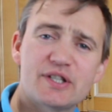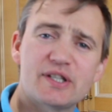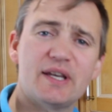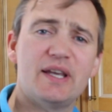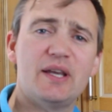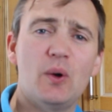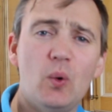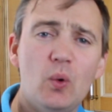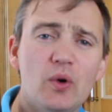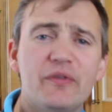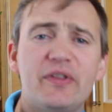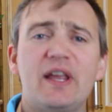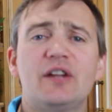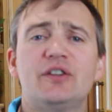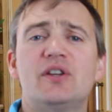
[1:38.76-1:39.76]
can see all of
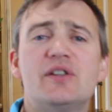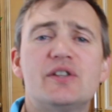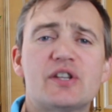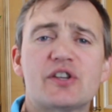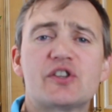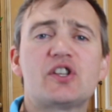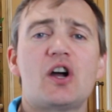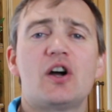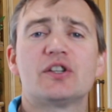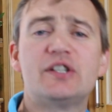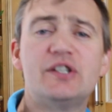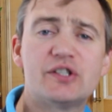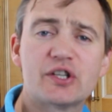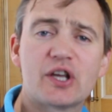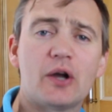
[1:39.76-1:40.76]
the onions are
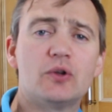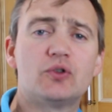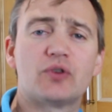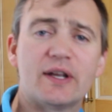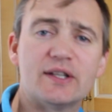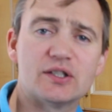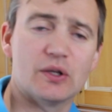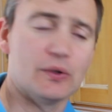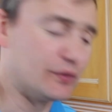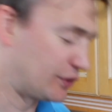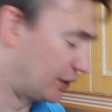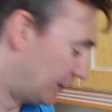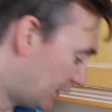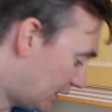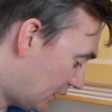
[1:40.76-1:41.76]
starting to go
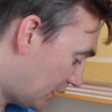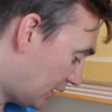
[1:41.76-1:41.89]
translucent.